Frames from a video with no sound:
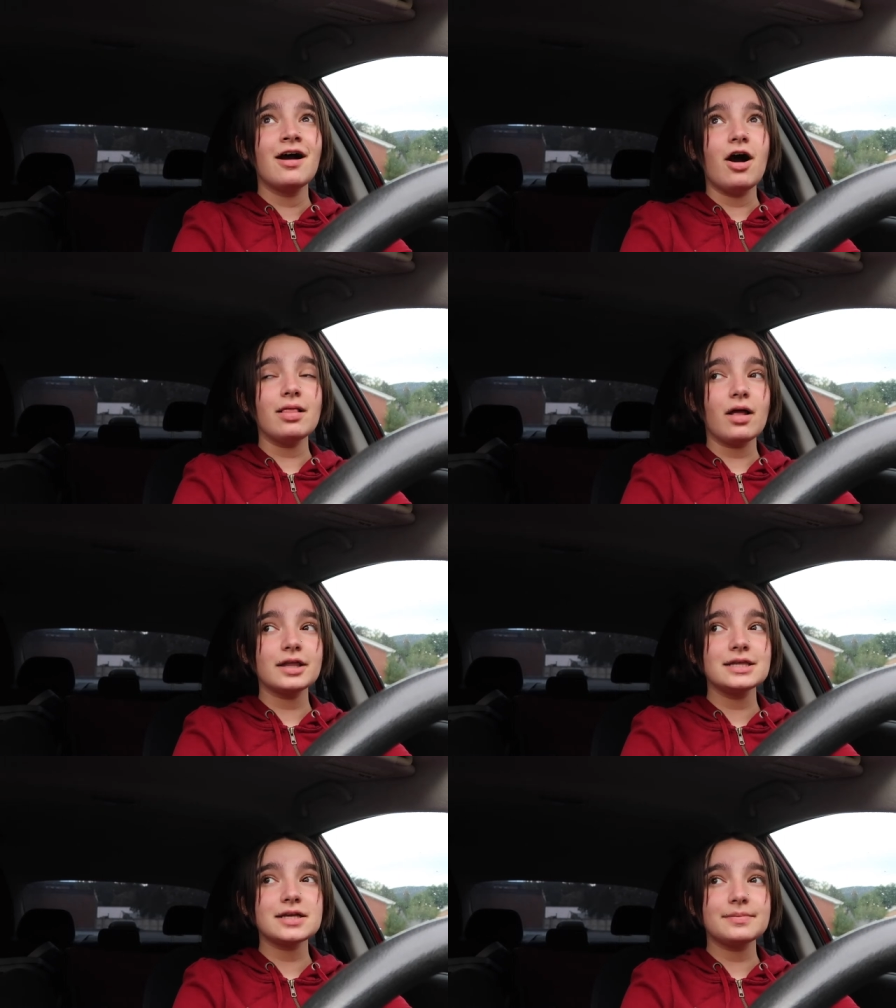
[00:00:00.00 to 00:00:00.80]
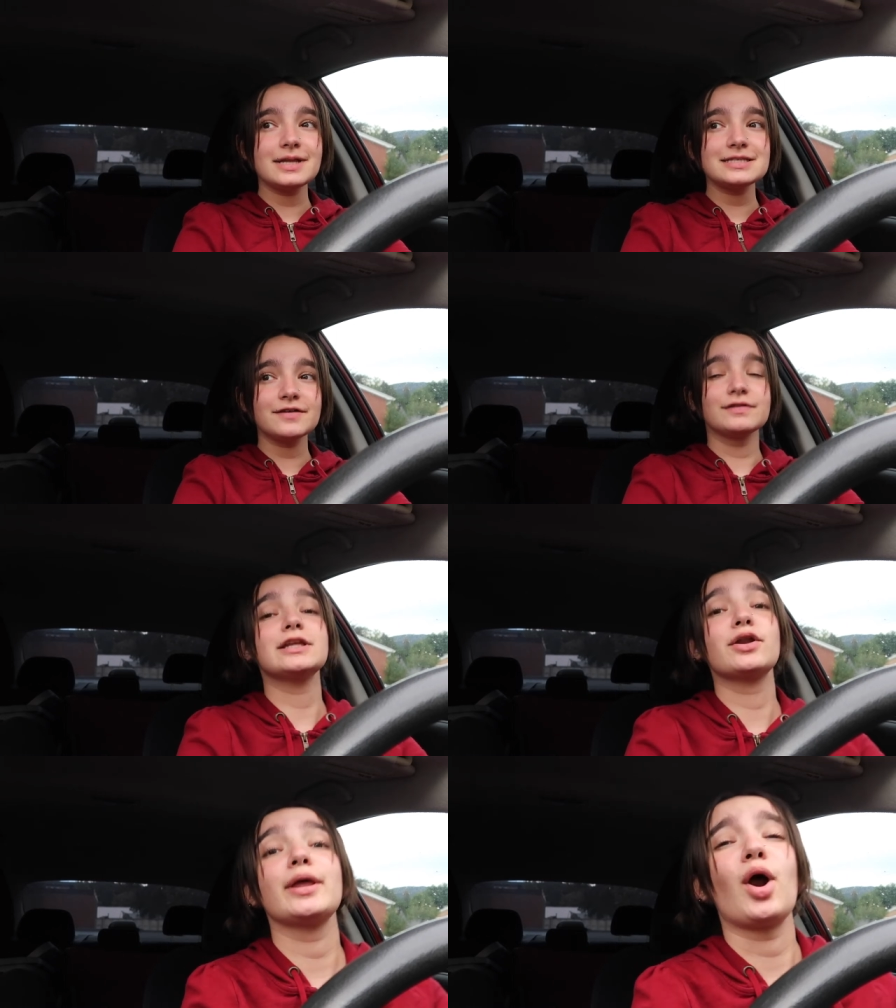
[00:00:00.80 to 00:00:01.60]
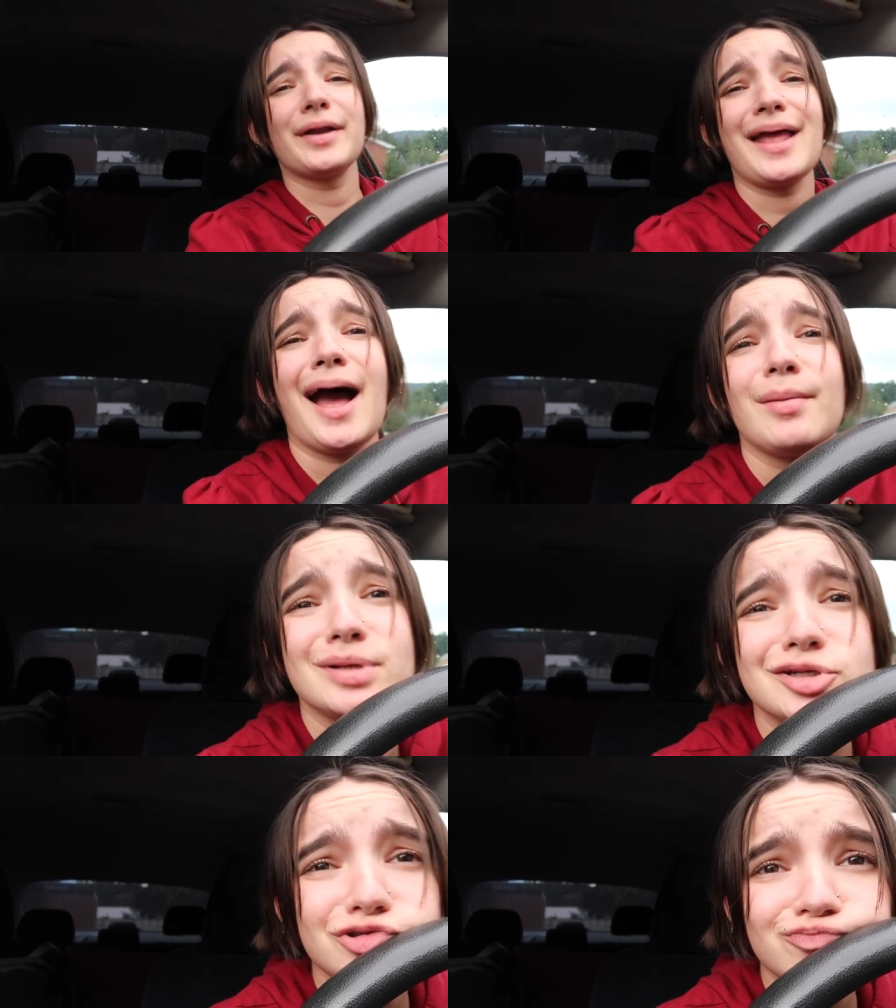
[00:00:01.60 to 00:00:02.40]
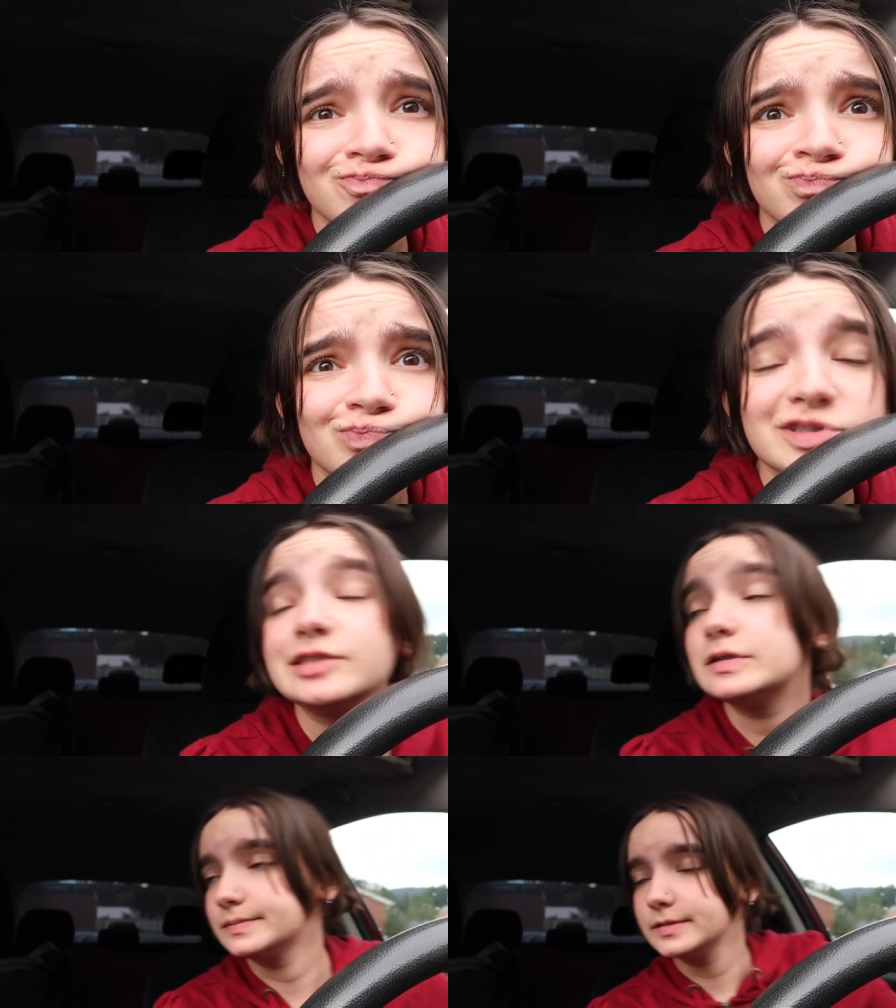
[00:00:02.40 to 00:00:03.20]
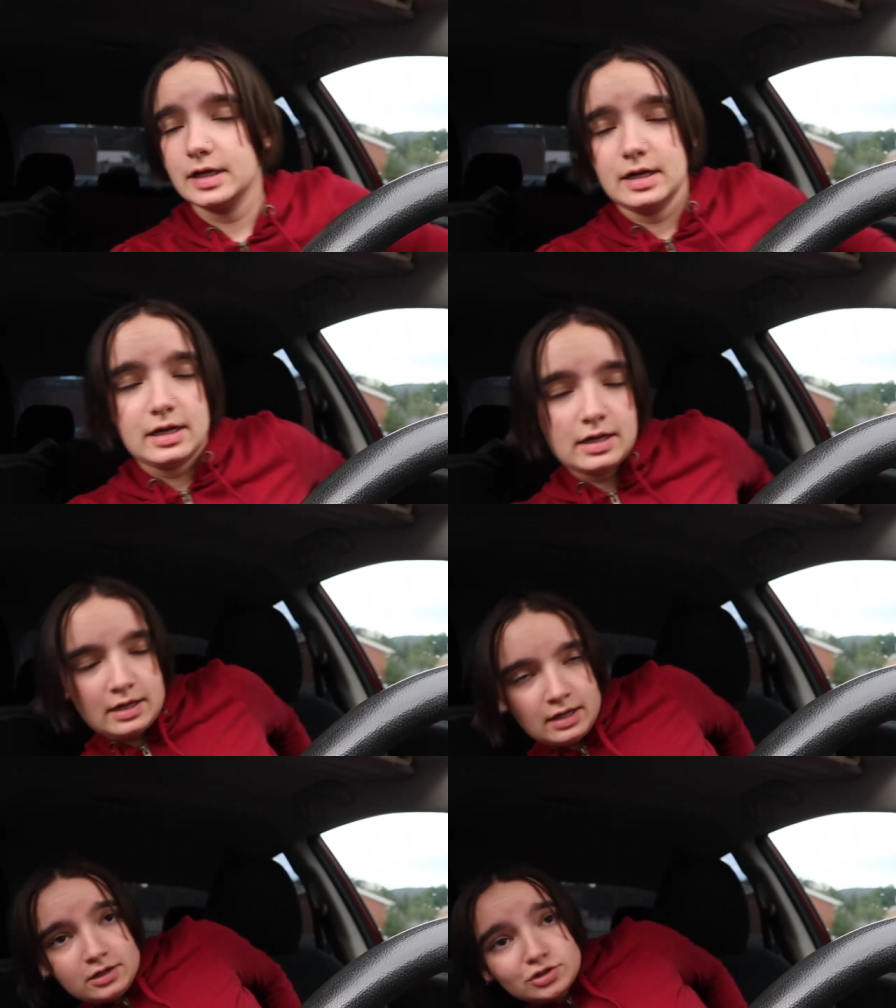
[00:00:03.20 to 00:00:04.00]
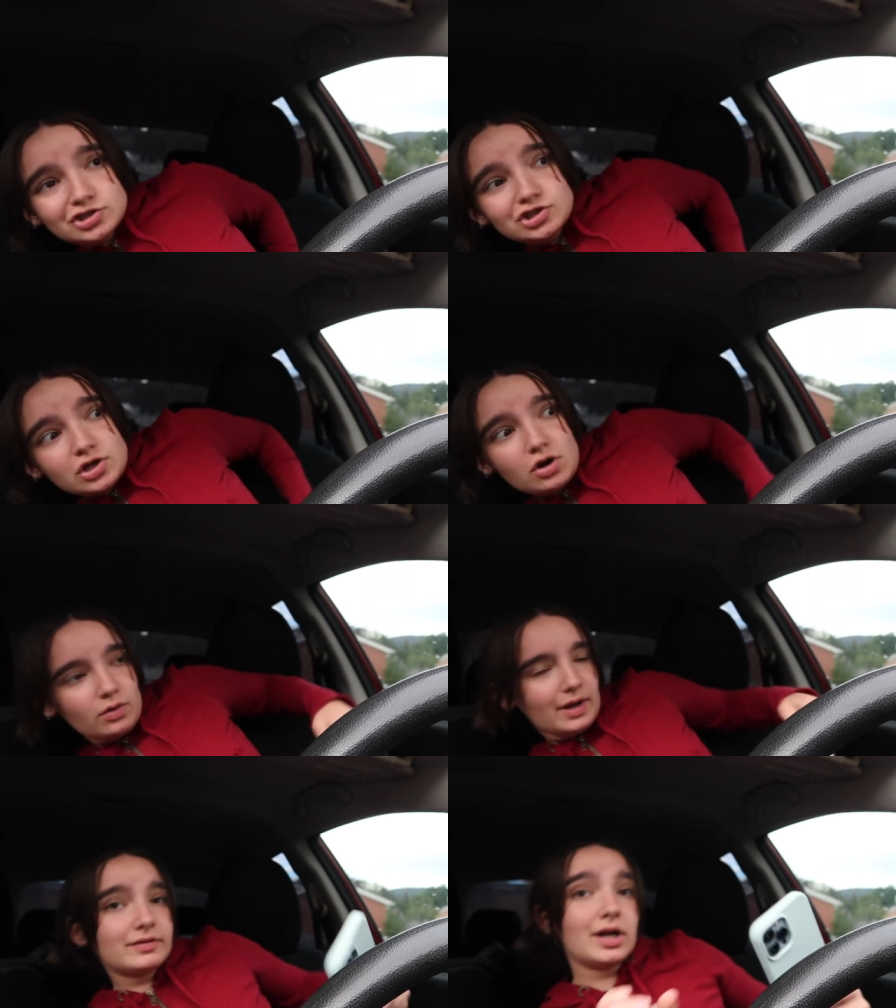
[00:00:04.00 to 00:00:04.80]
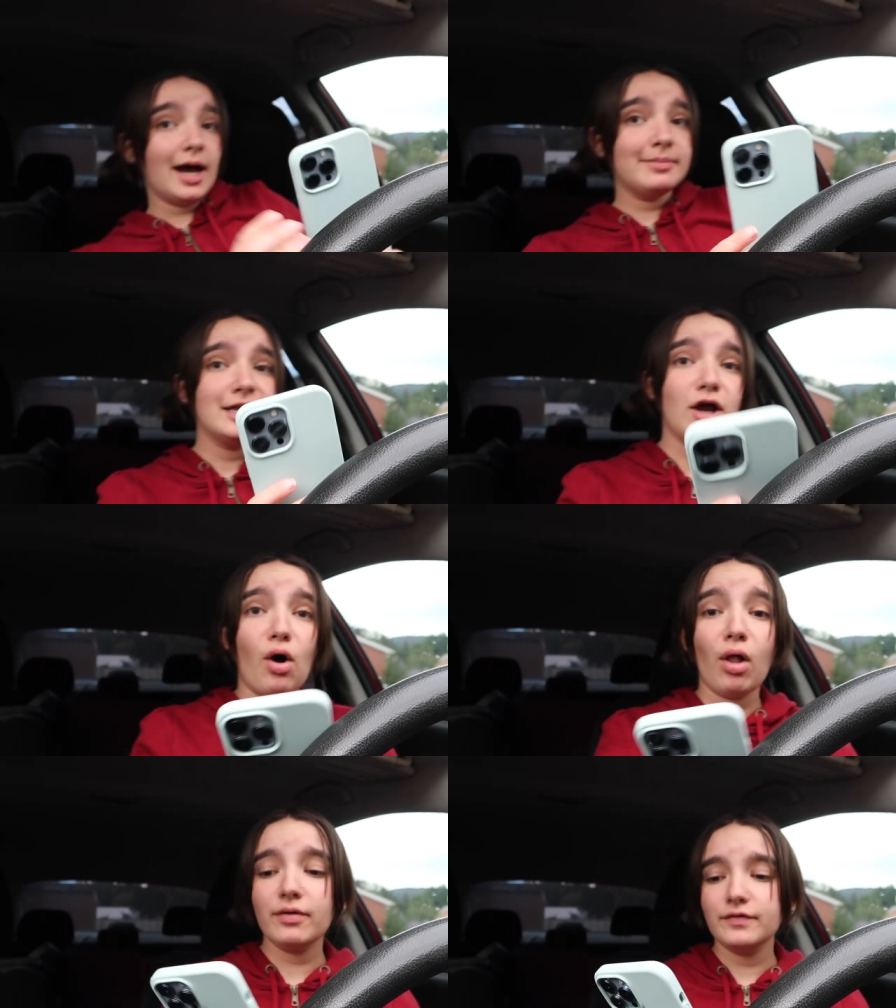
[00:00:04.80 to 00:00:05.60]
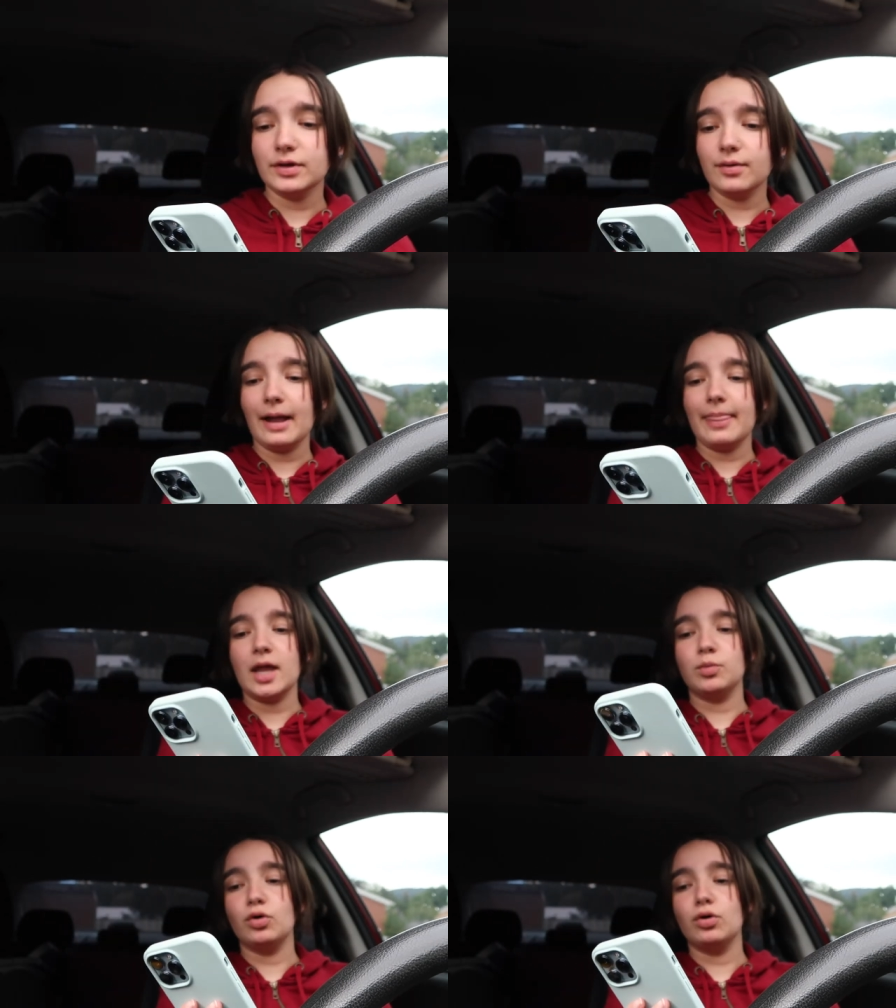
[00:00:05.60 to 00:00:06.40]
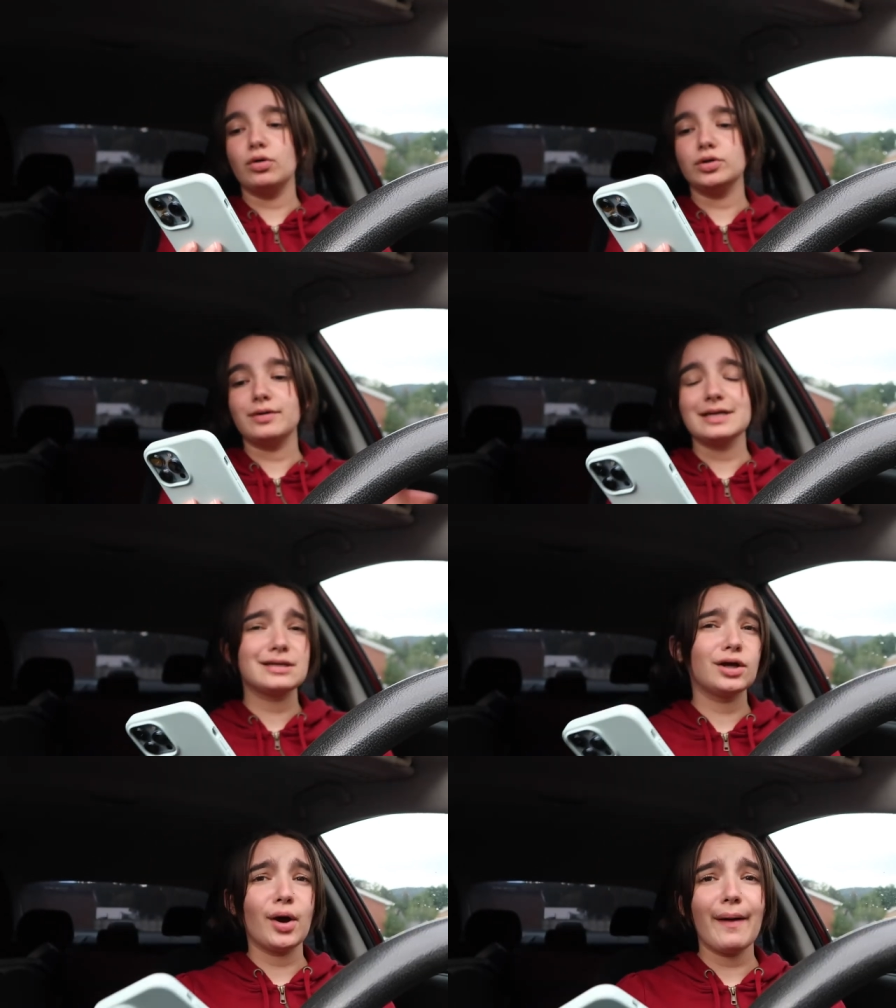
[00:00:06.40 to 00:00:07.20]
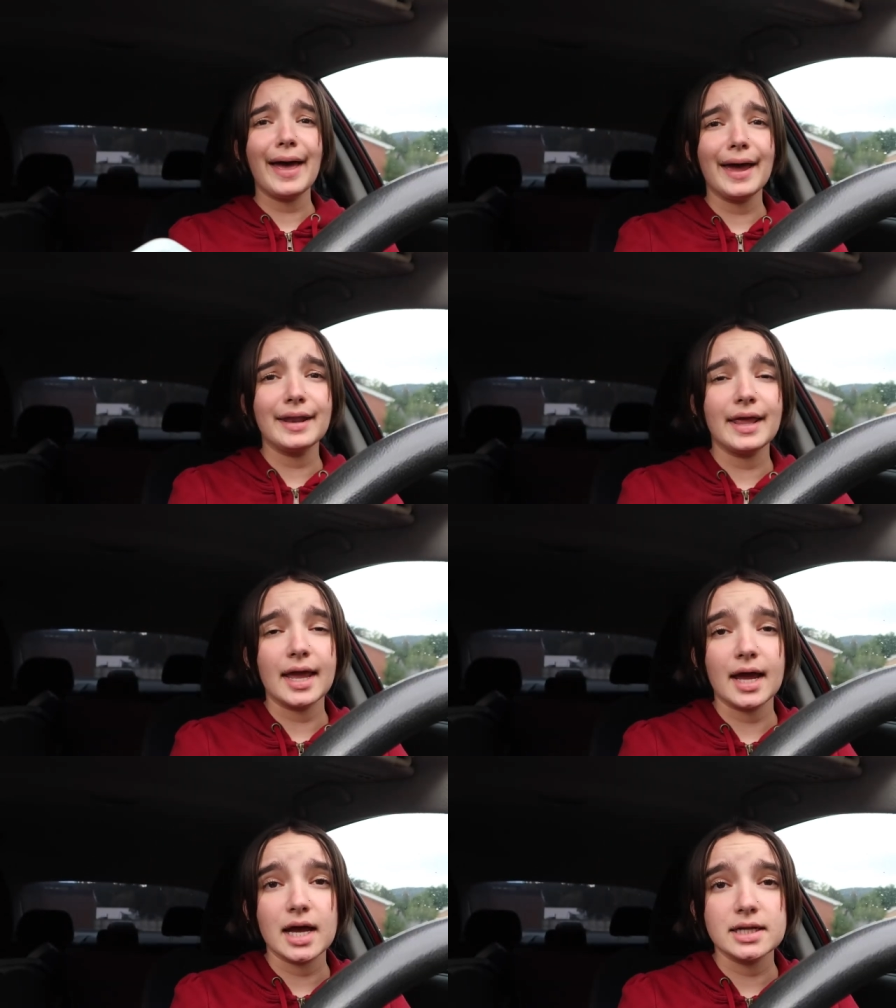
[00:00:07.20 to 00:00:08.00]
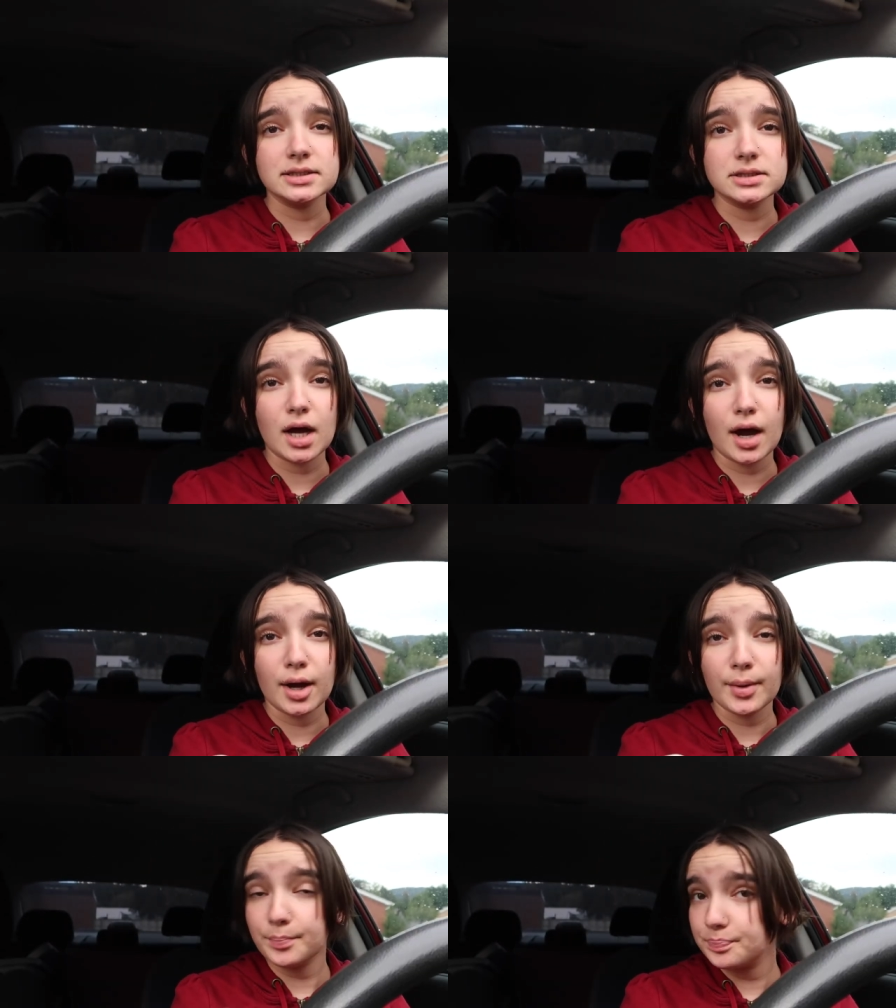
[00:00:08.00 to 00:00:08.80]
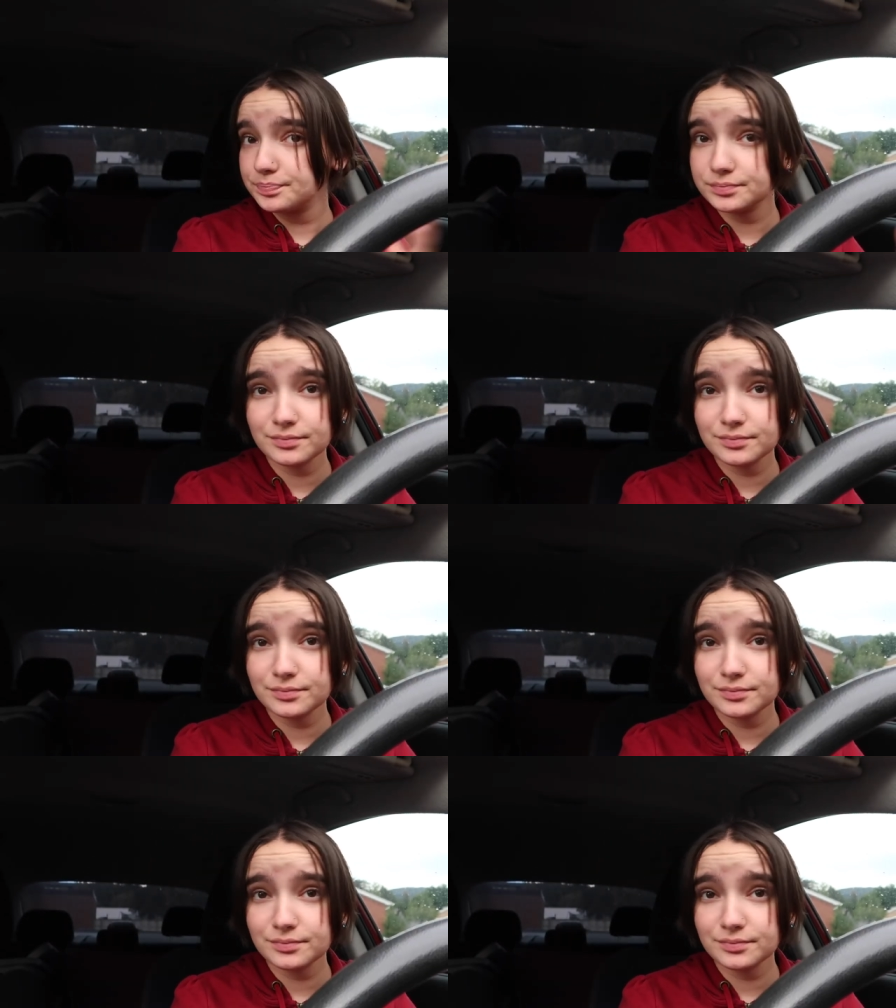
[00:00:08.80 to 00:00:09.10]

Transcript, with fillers: a lot of these updates have literally already happened. I know. So I want to update all of you, and then we'll you guys can go ahead and um,